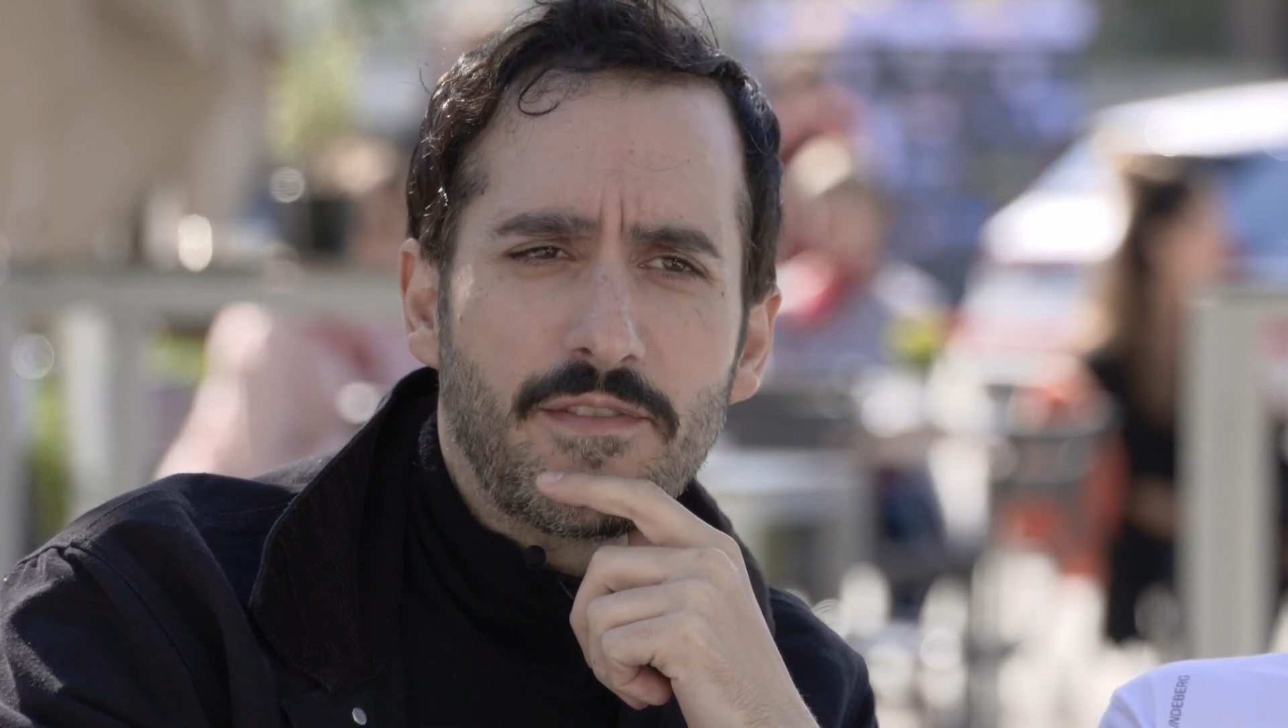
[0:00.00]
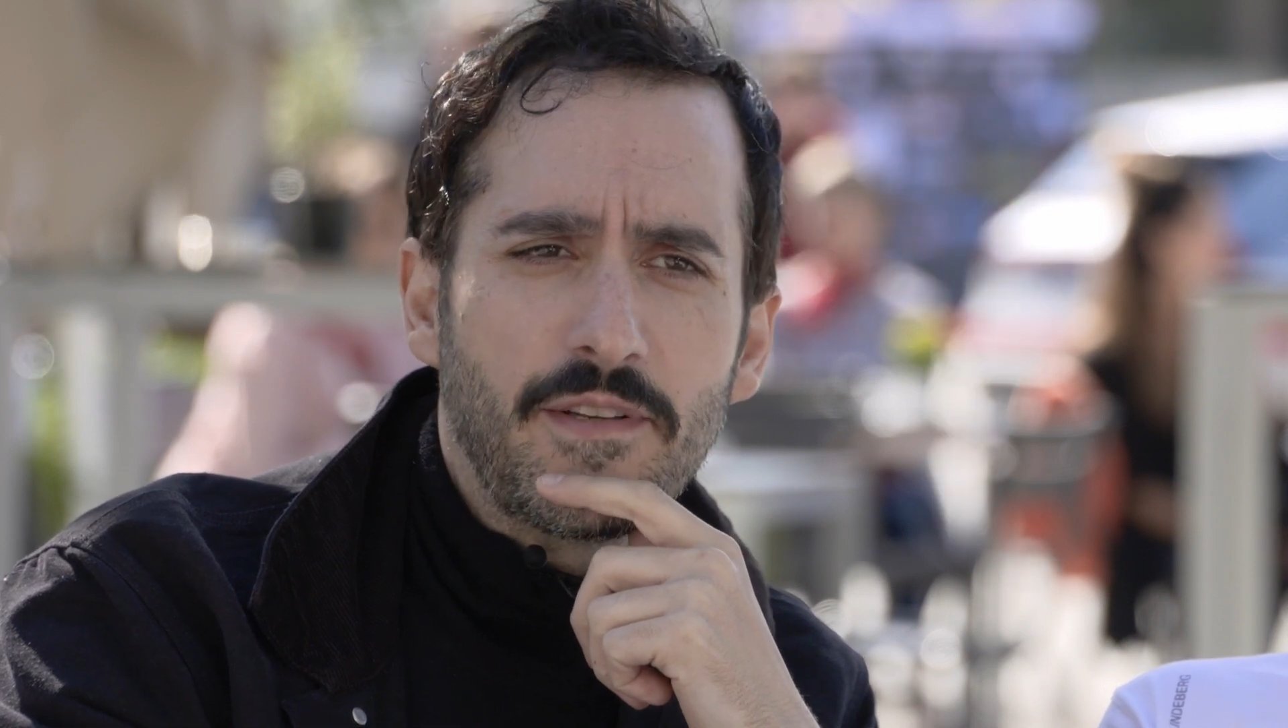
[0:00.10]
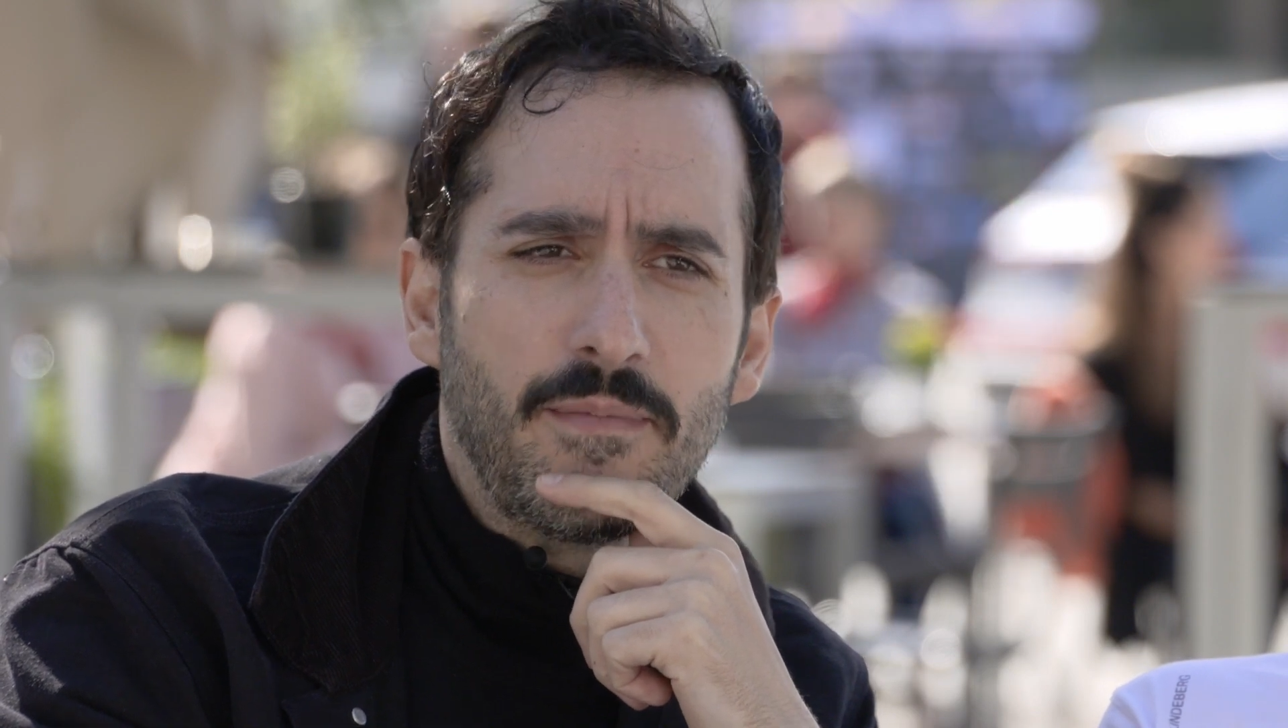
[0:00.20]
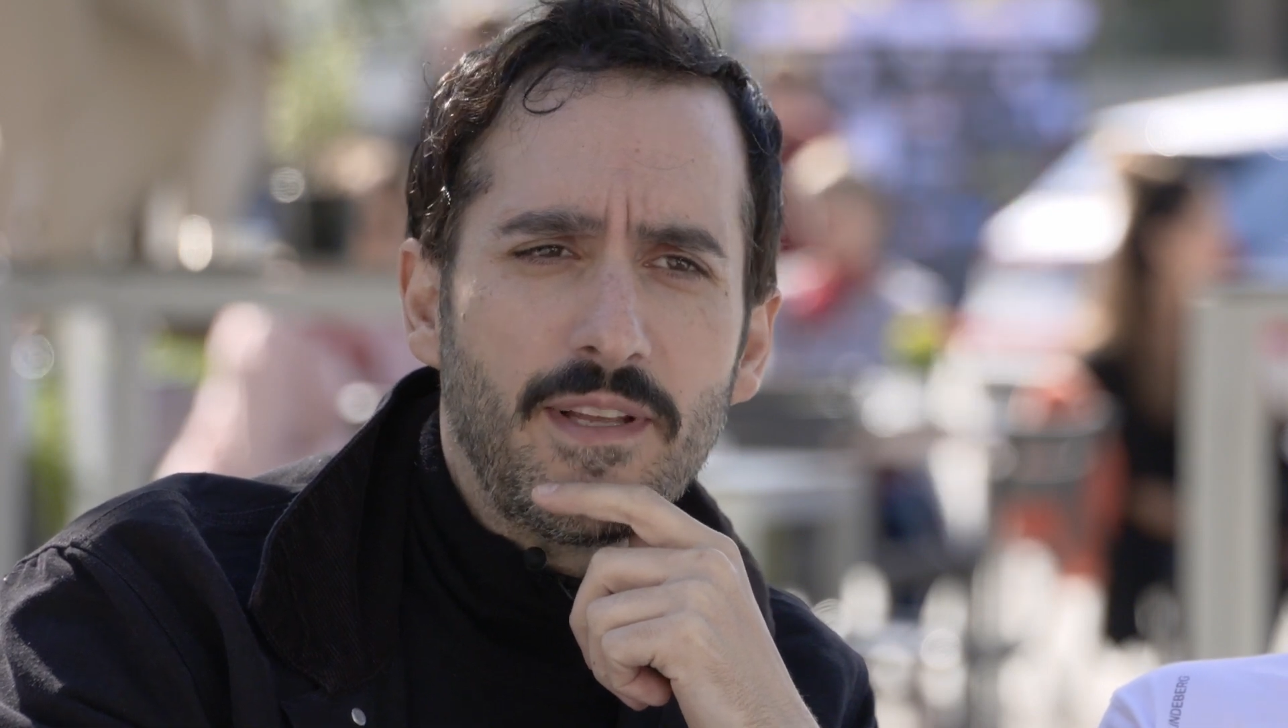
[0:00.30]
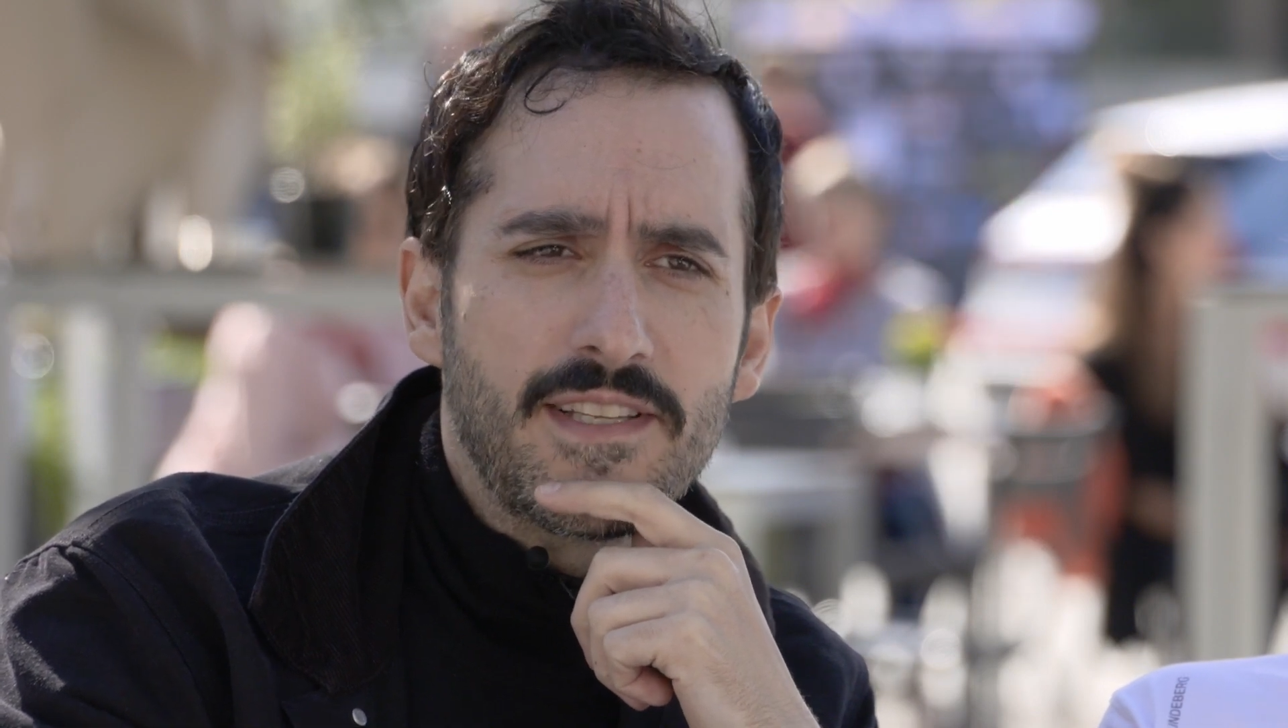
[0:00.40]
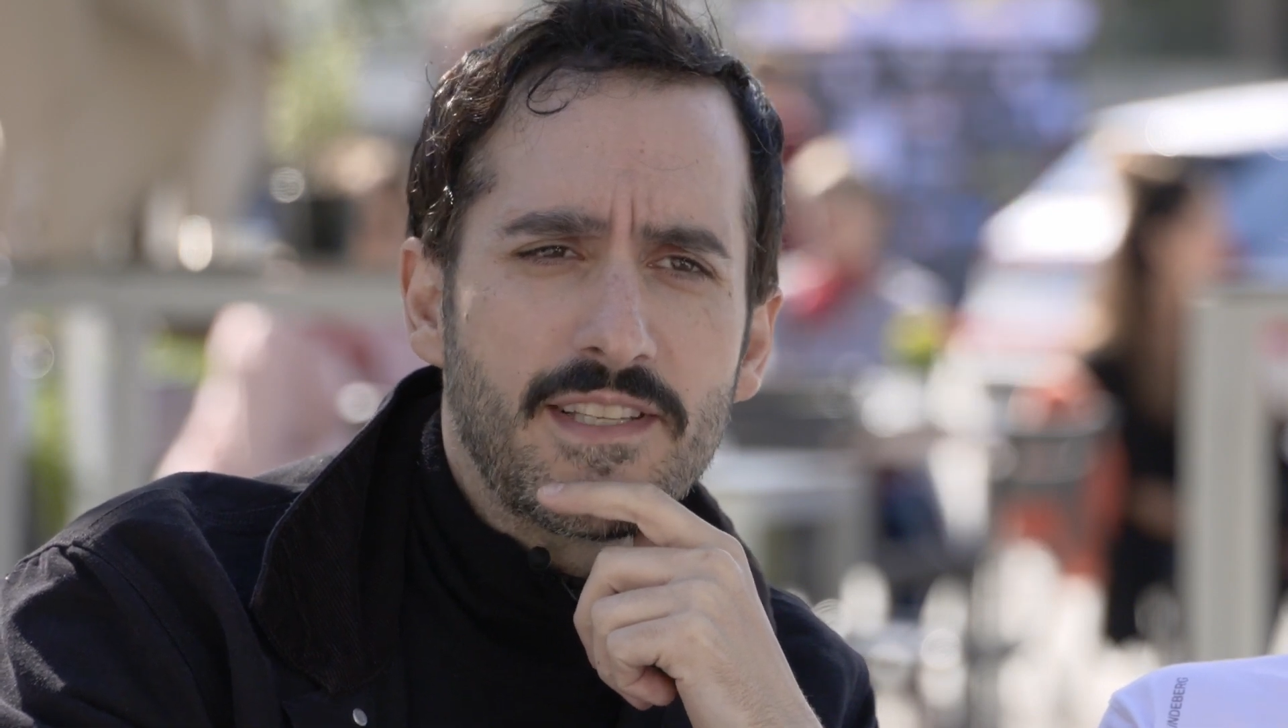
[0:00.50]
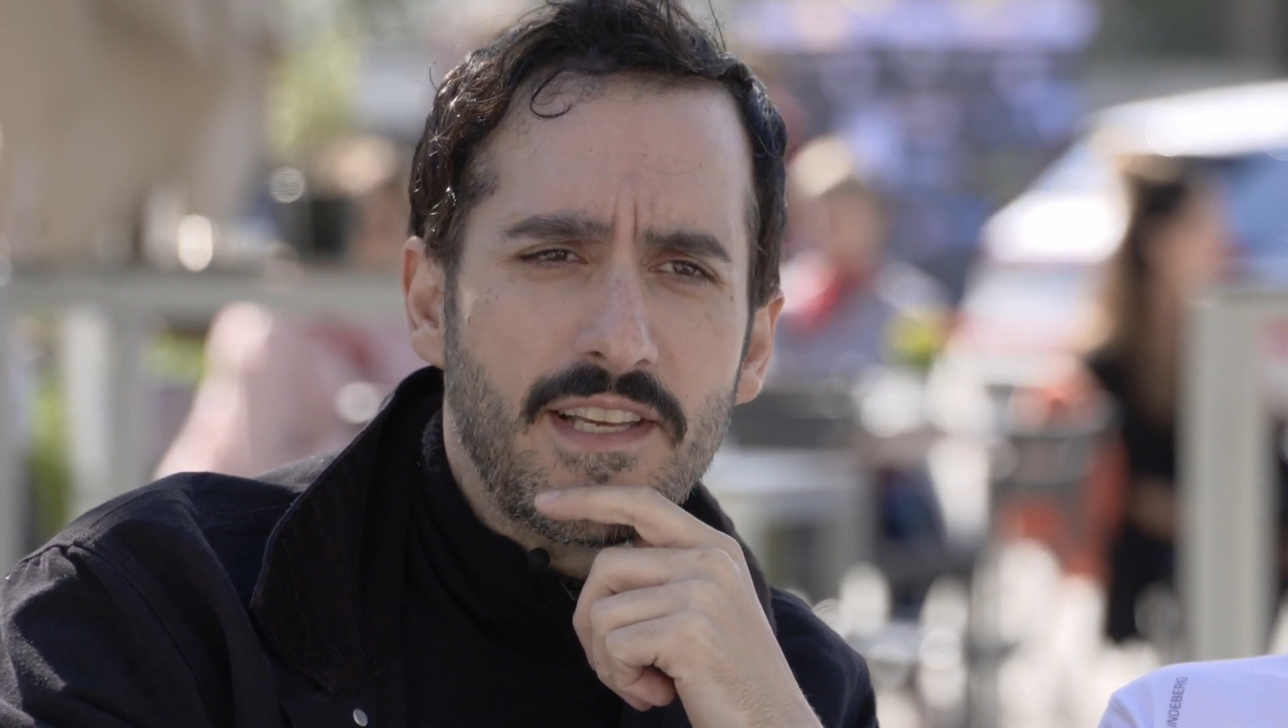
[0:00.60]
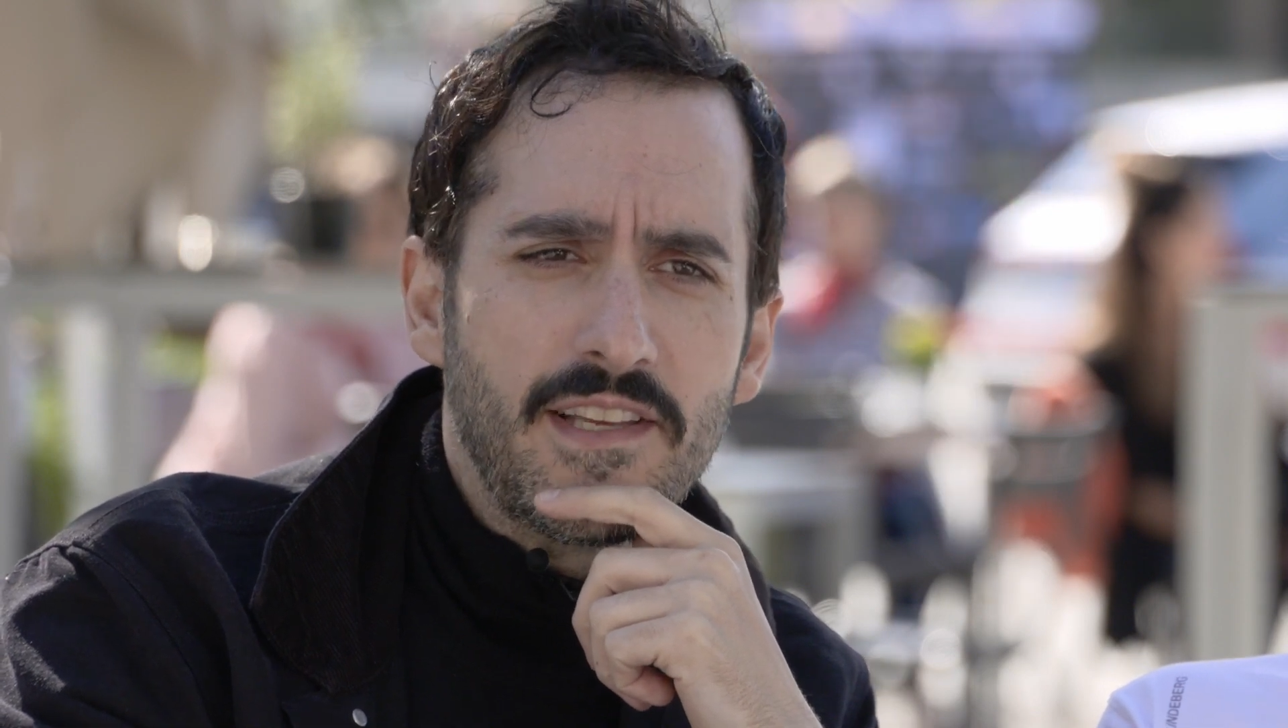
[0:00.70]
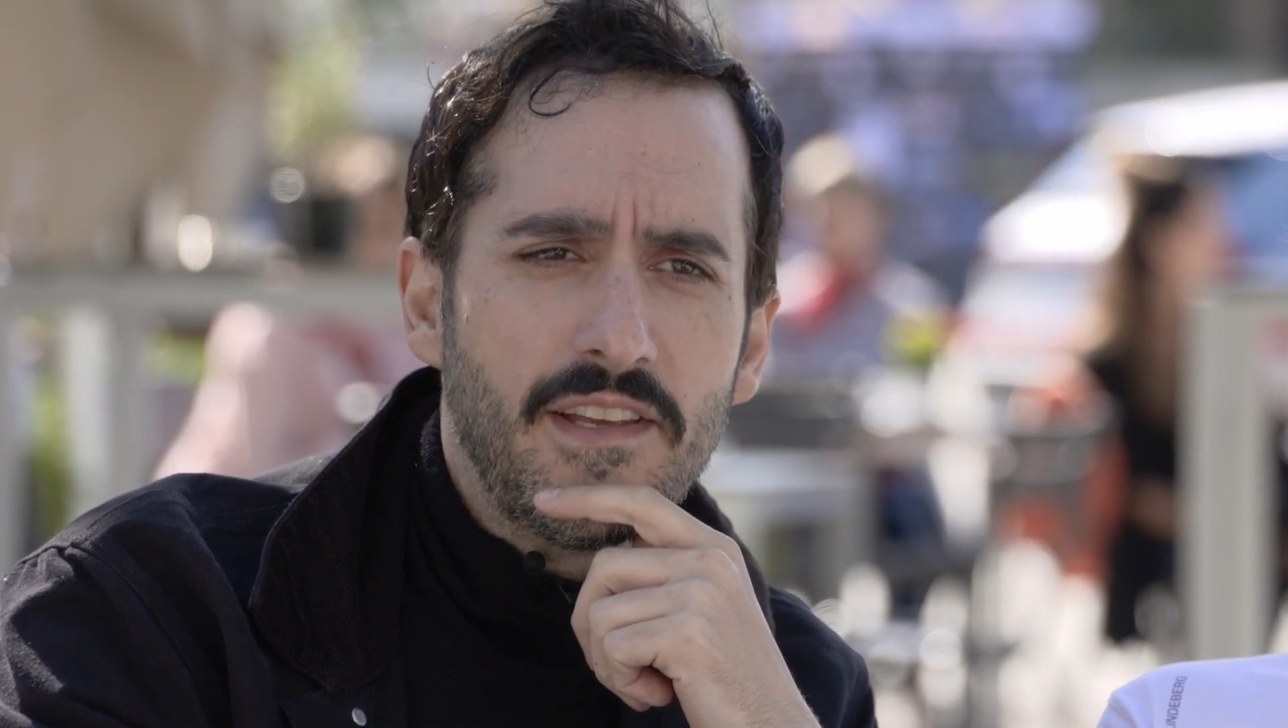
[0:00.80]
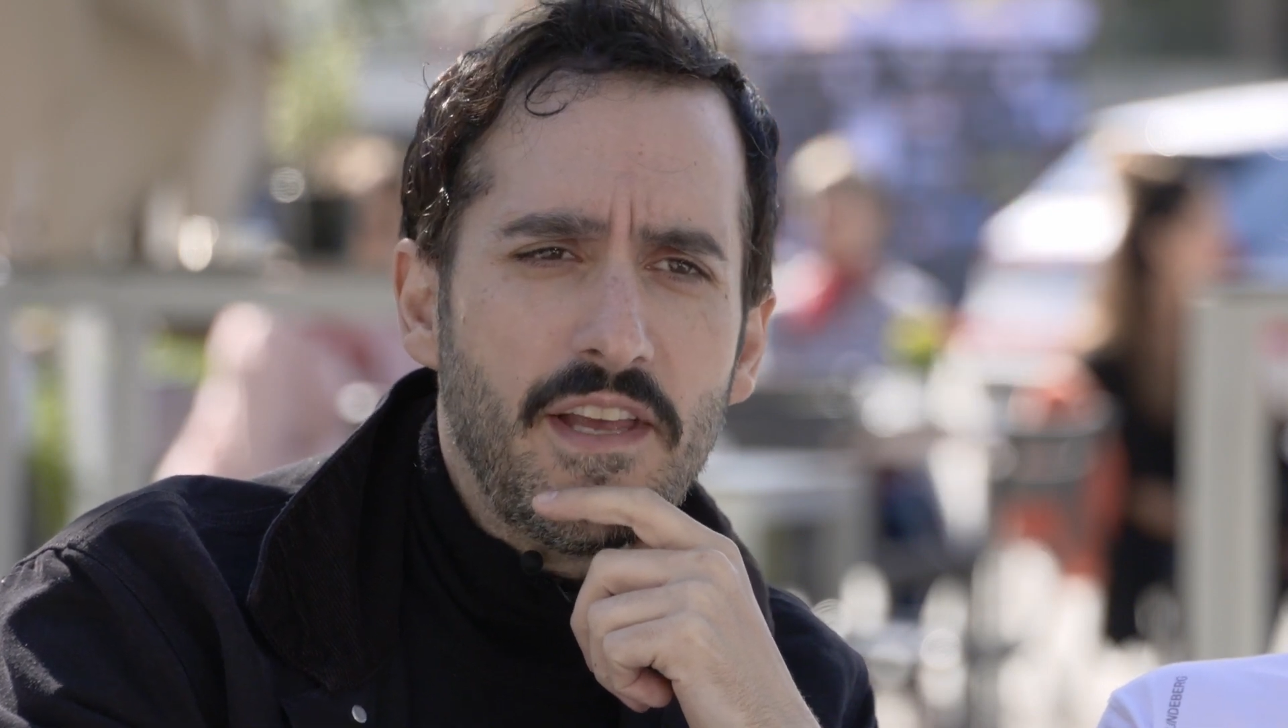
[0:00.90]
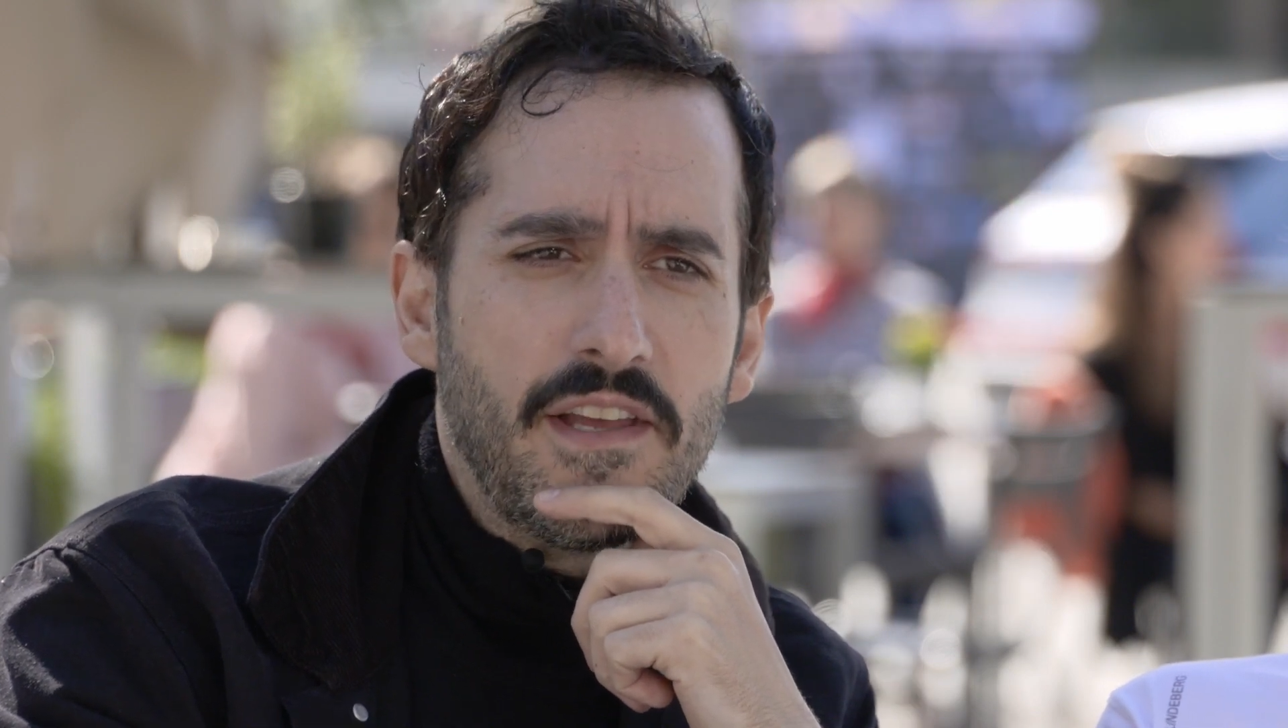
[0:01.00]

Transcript: of Tbilisi